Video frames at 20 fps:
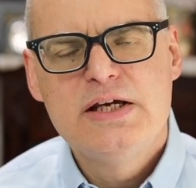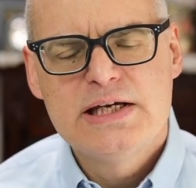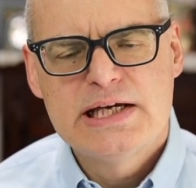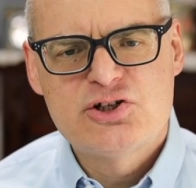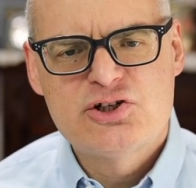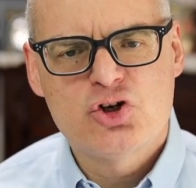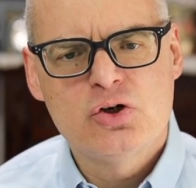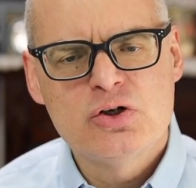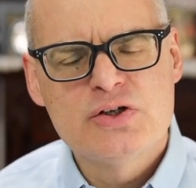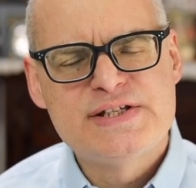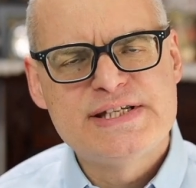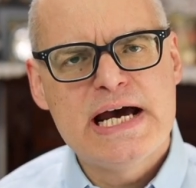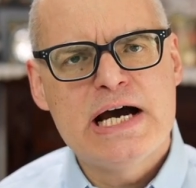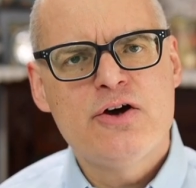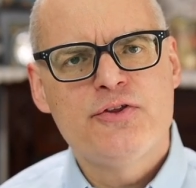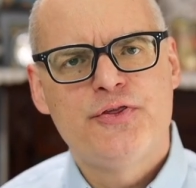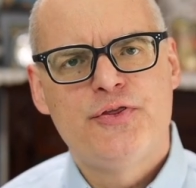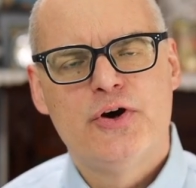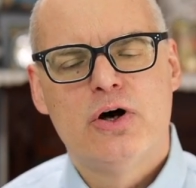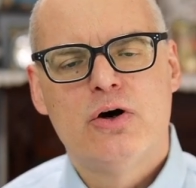It turns
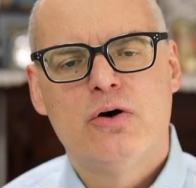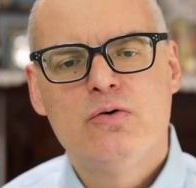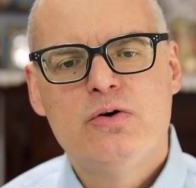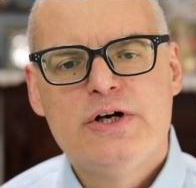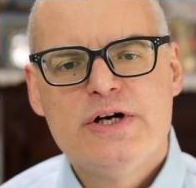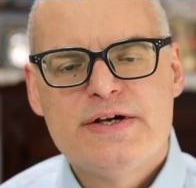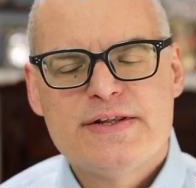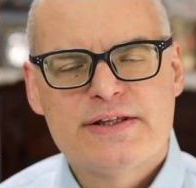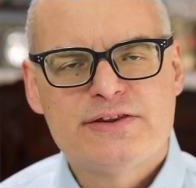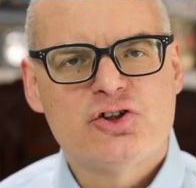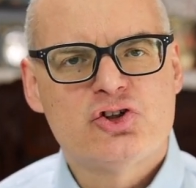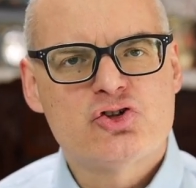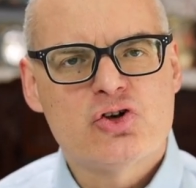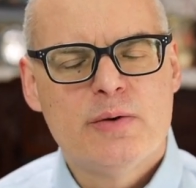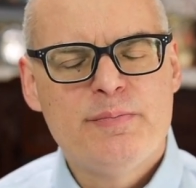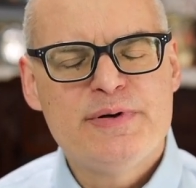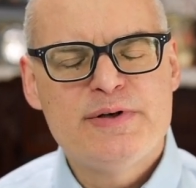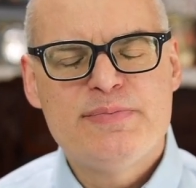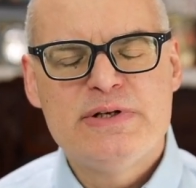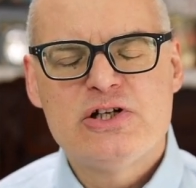out, though, that the
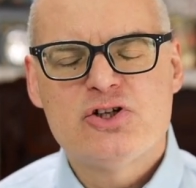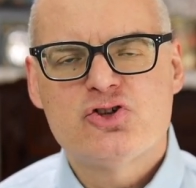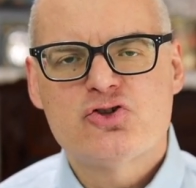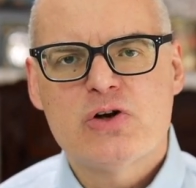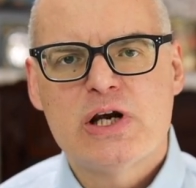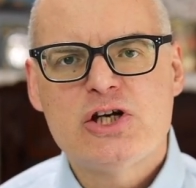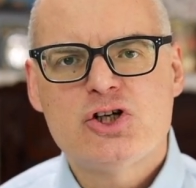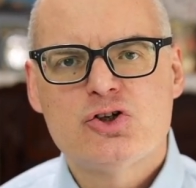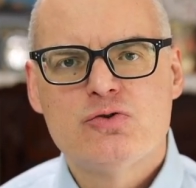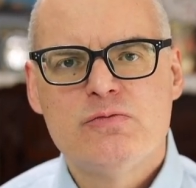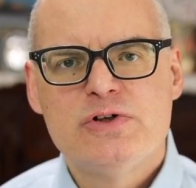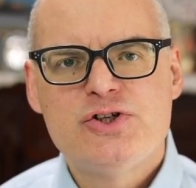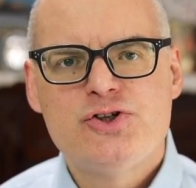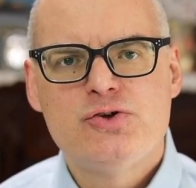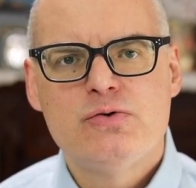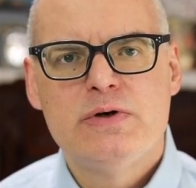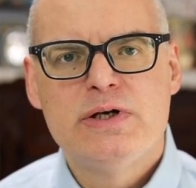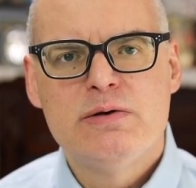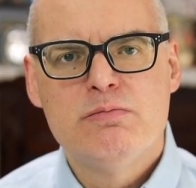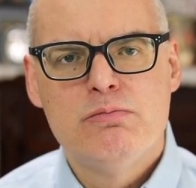Trump administration was
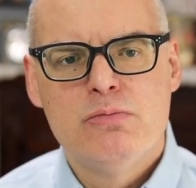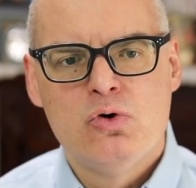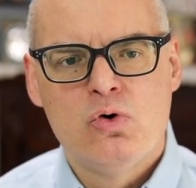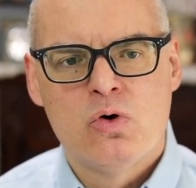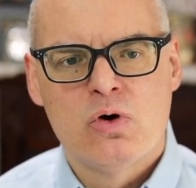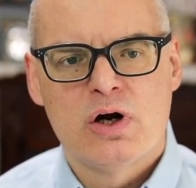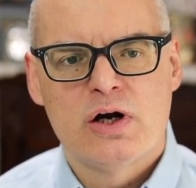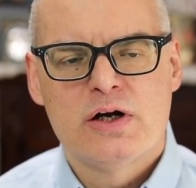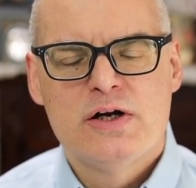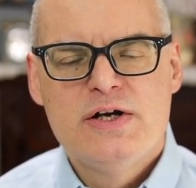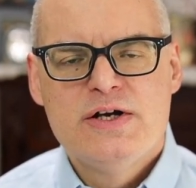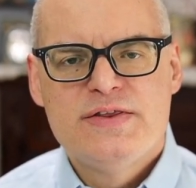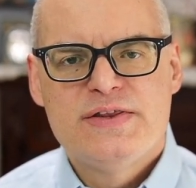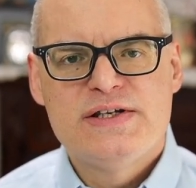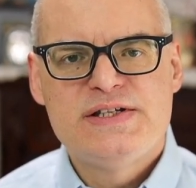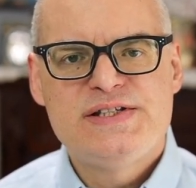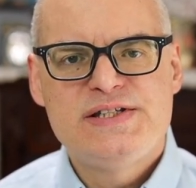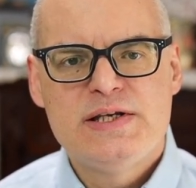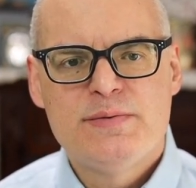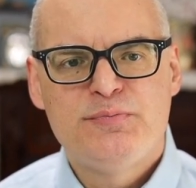doing more
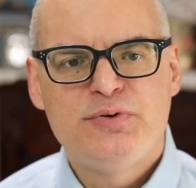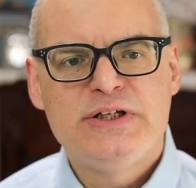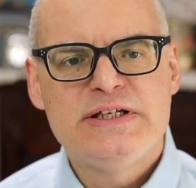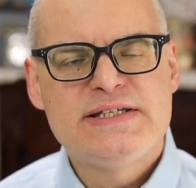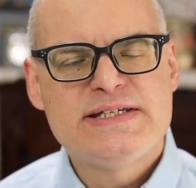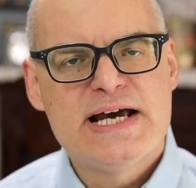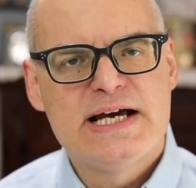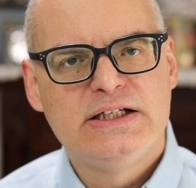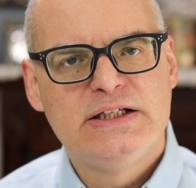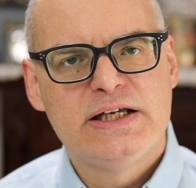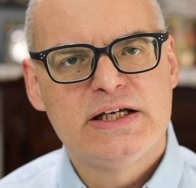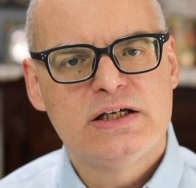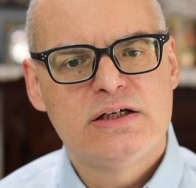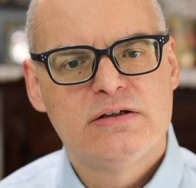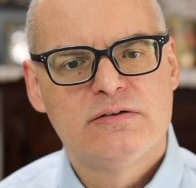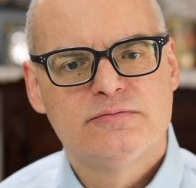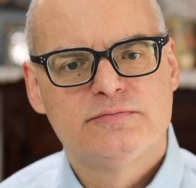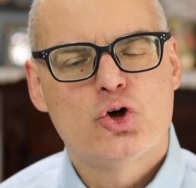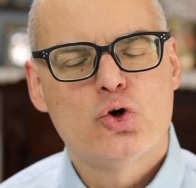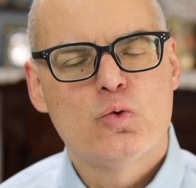than simply
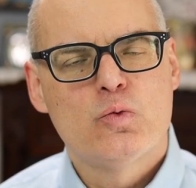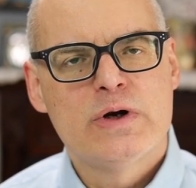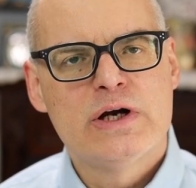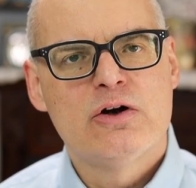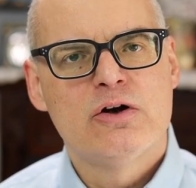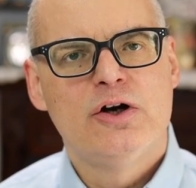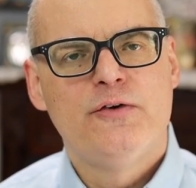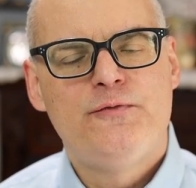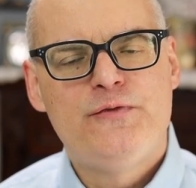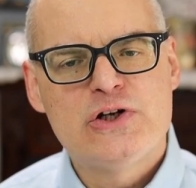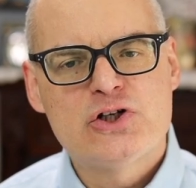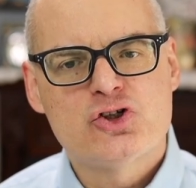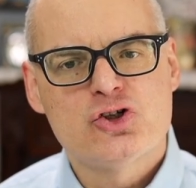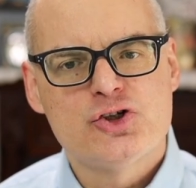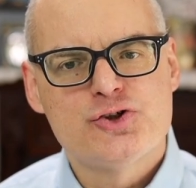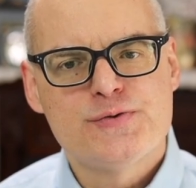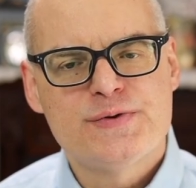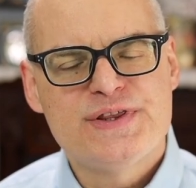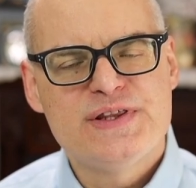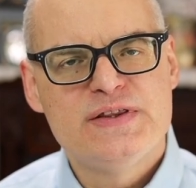telling career
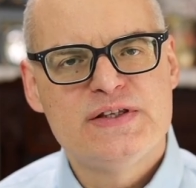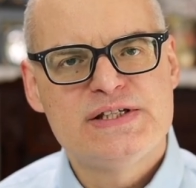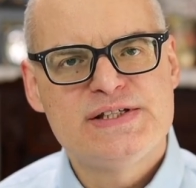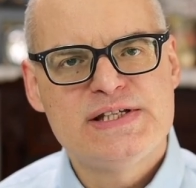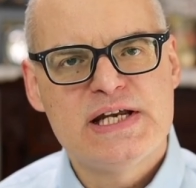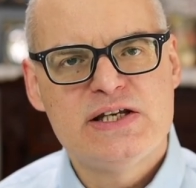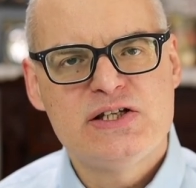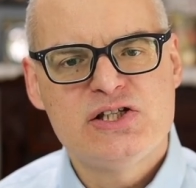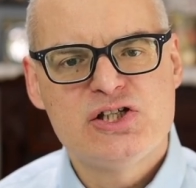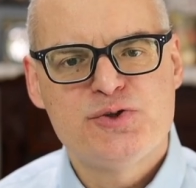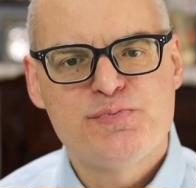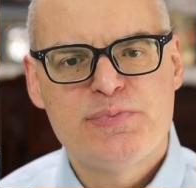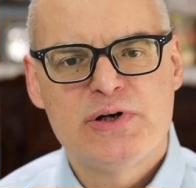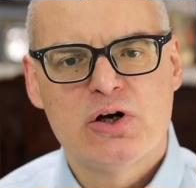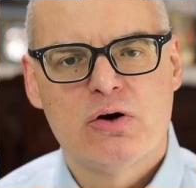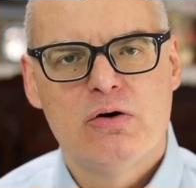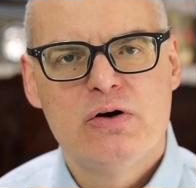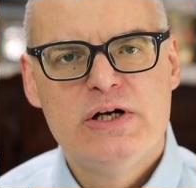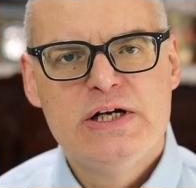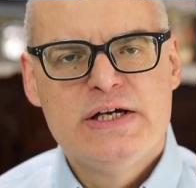officials within the Census
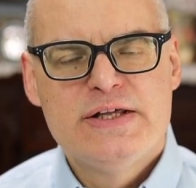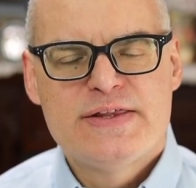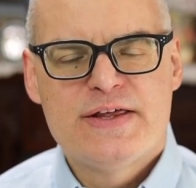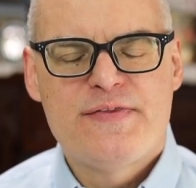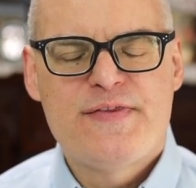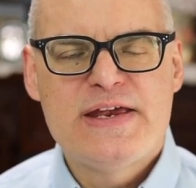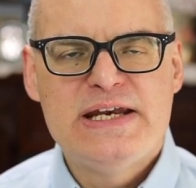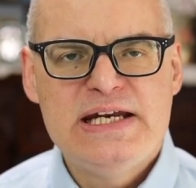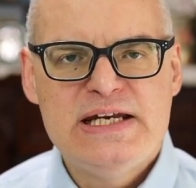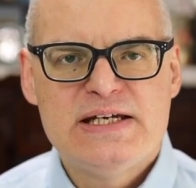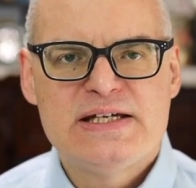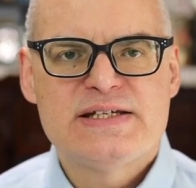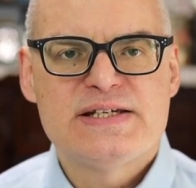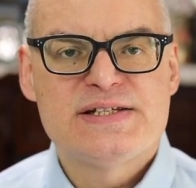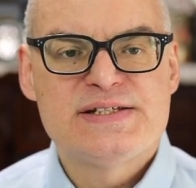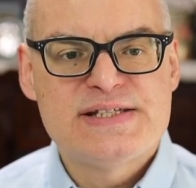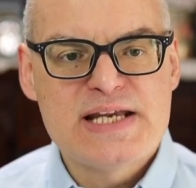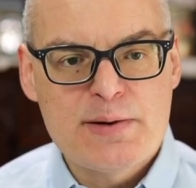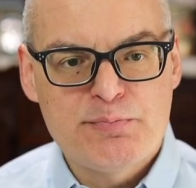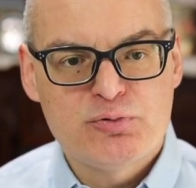Bureau that they needed
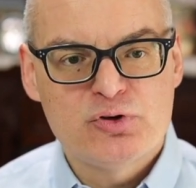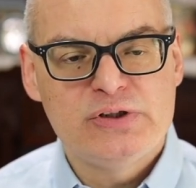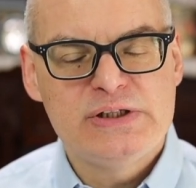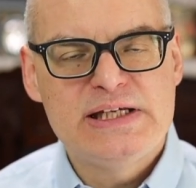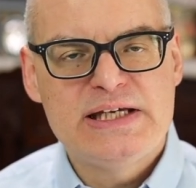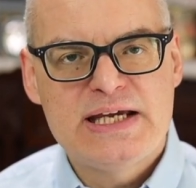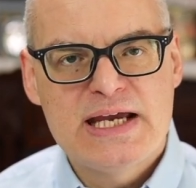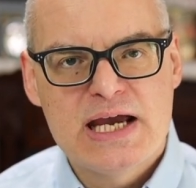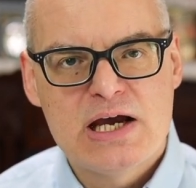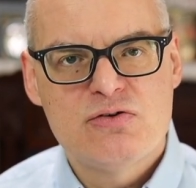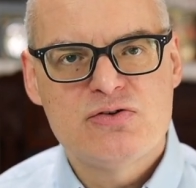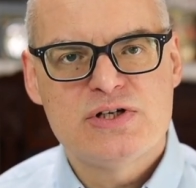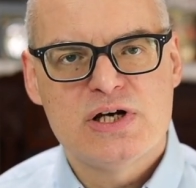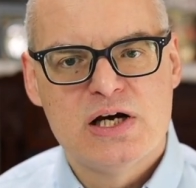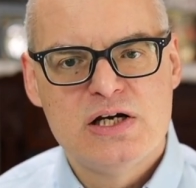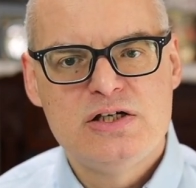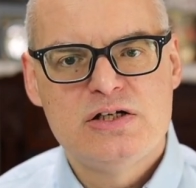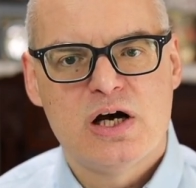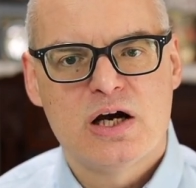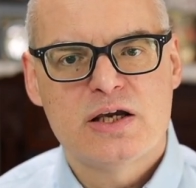to separately count
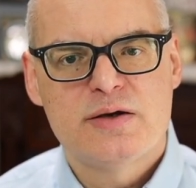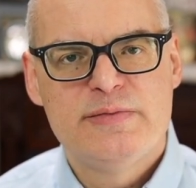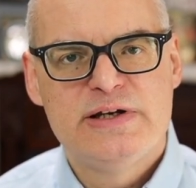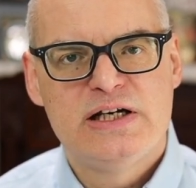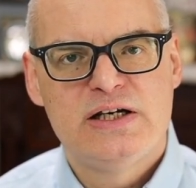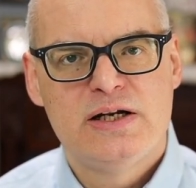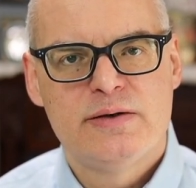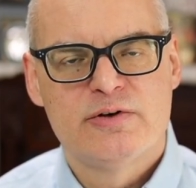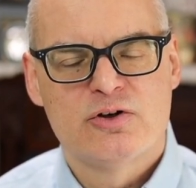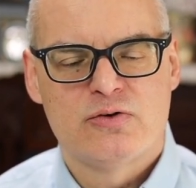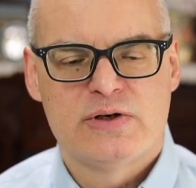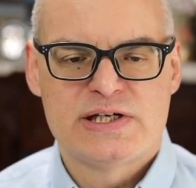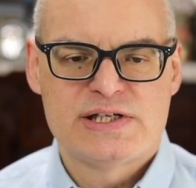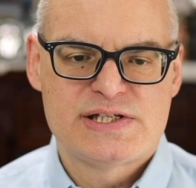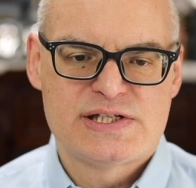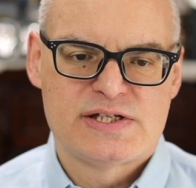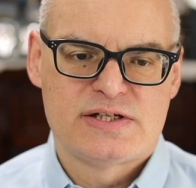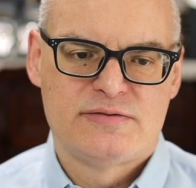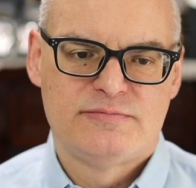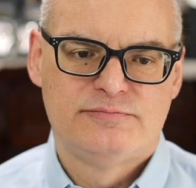undocumented
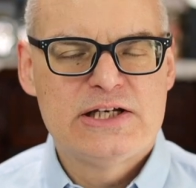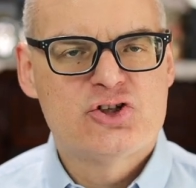immigrants.